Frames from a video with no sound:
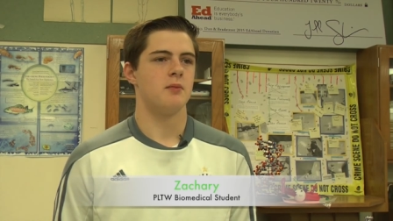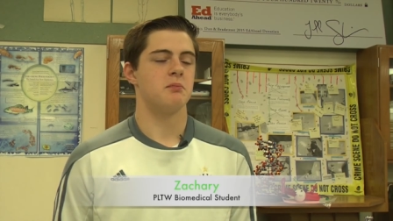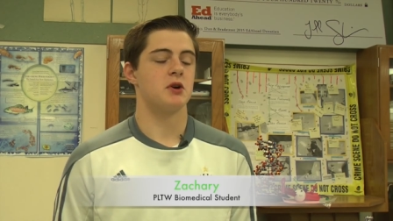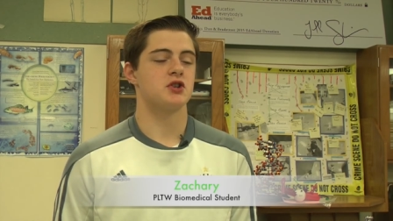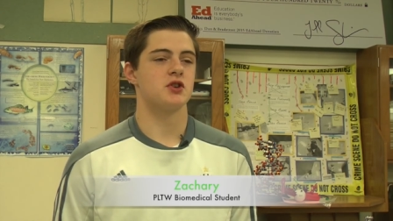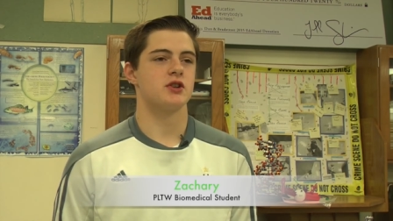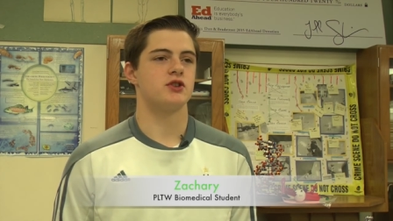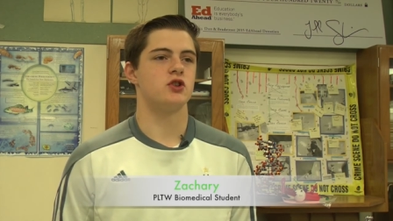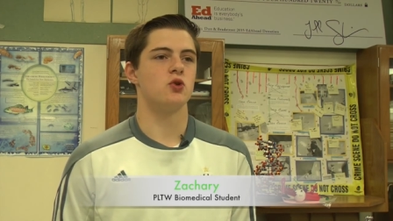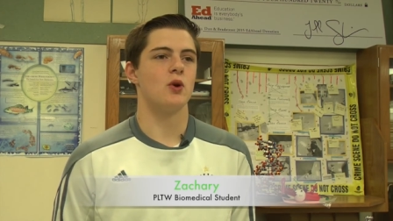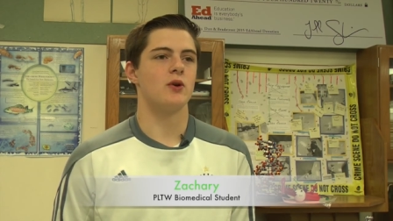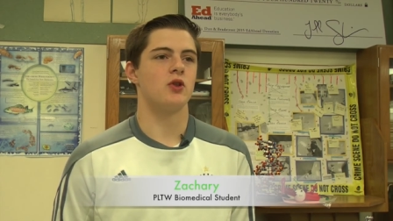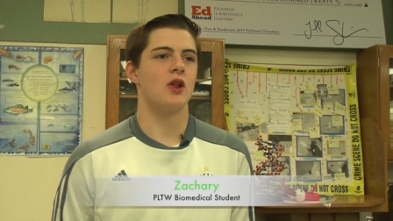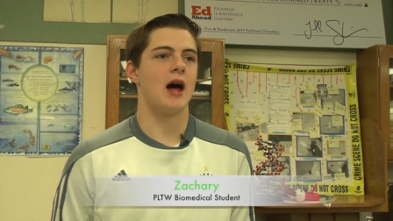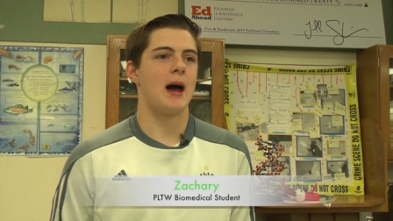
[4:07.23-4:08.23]
much less
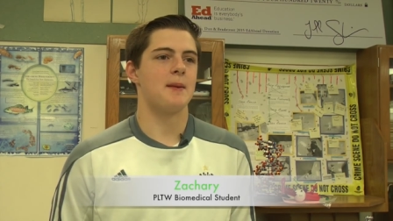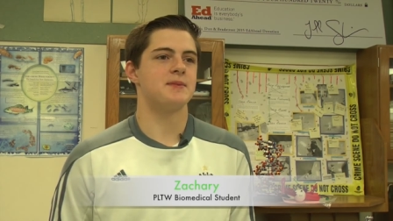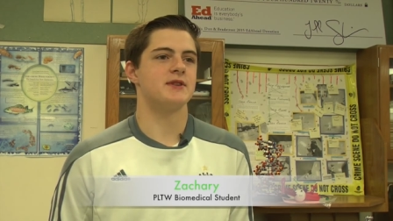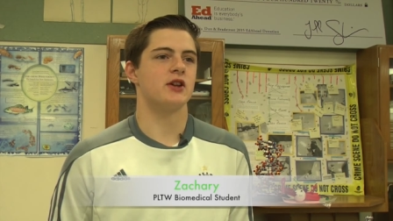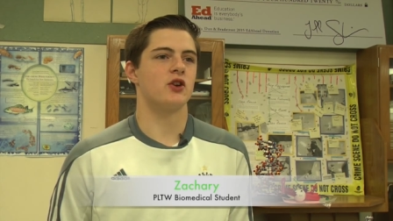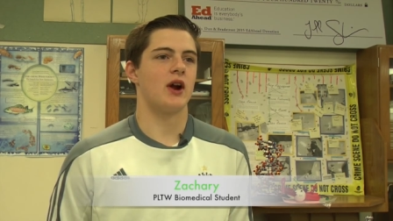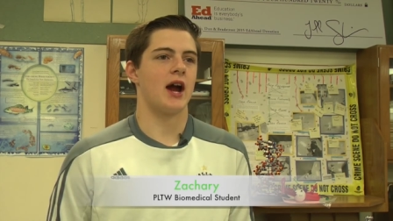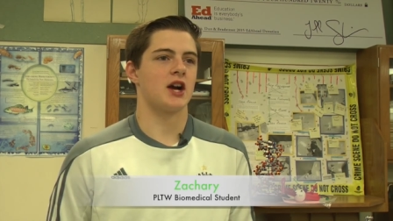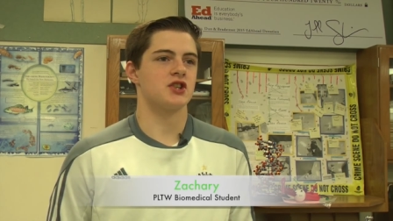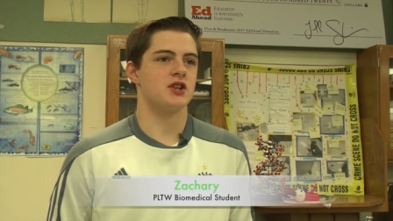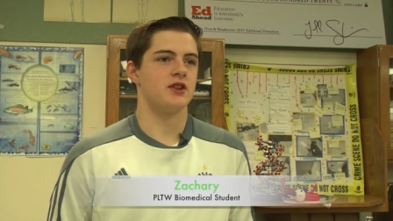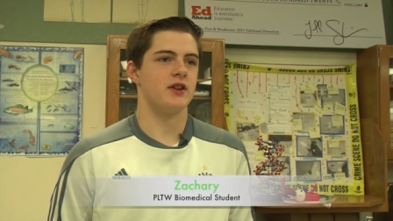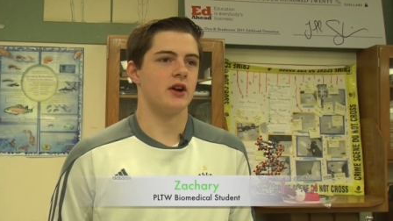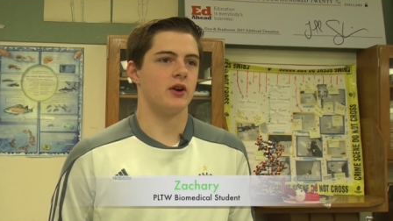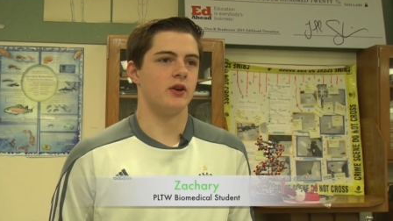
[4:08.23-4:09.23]
do labs that are
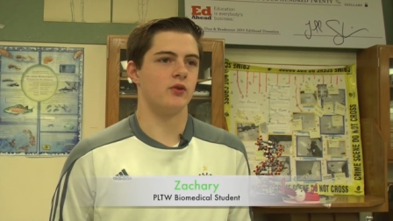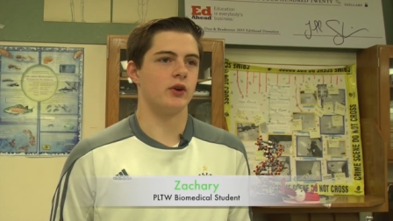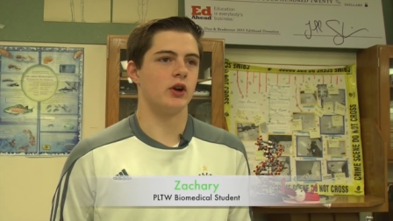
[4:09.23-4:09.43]
actually there and